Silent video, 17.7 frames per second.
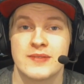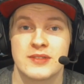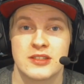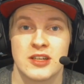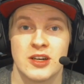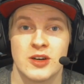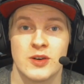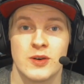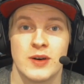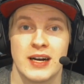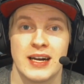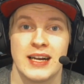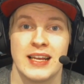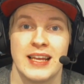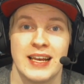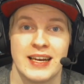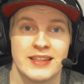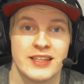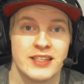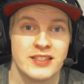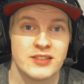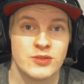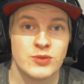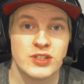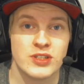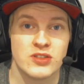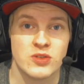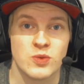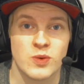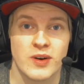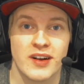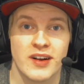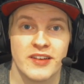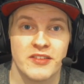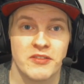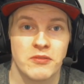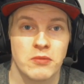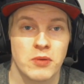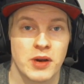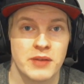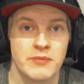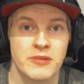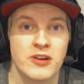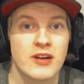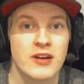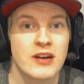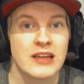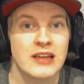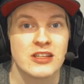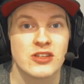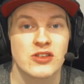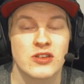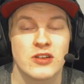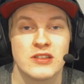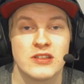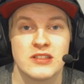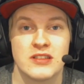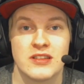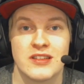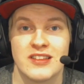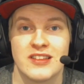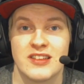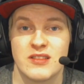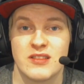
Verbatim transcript: So uh, yeah, there's a reason why Vladimir Klitschko isn't